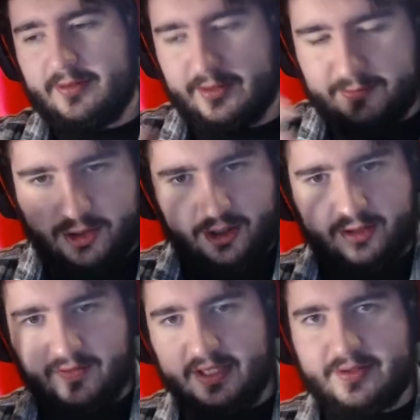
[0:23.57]
the
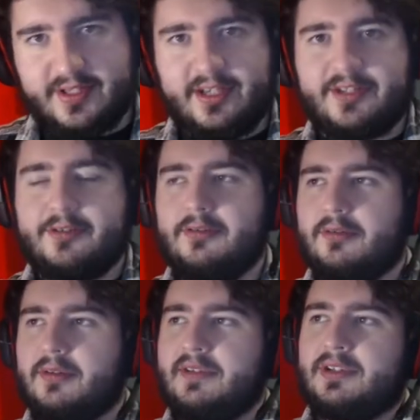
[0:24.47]
generic videos that I do
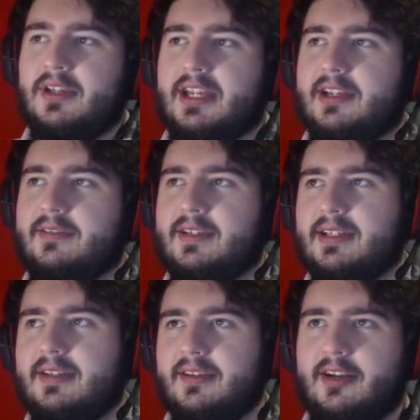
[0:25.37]
or whatever, like
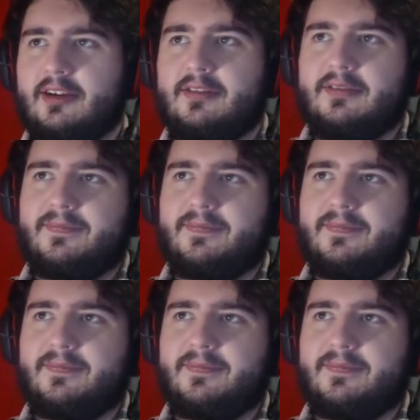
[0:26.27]
that aren't